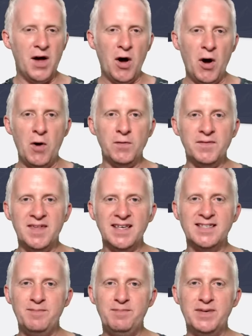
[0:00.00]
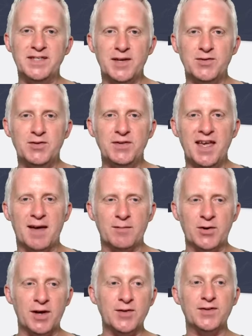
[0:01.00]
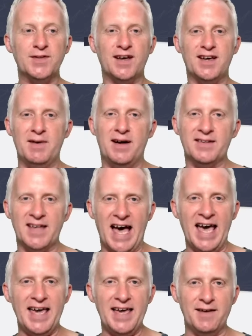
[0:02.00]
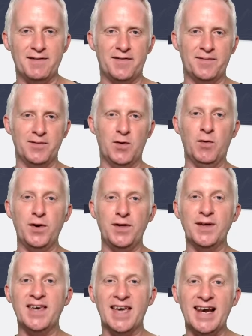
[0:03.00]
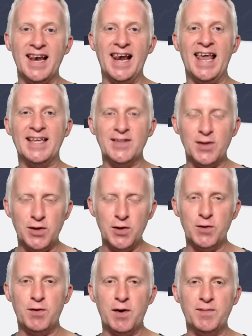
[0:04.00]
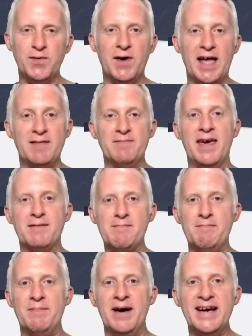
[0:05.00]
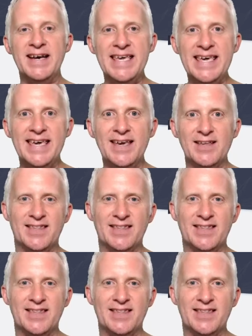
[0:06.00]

On this episode today, I'm going to talk about Aave, where you can lend your crypto and make money.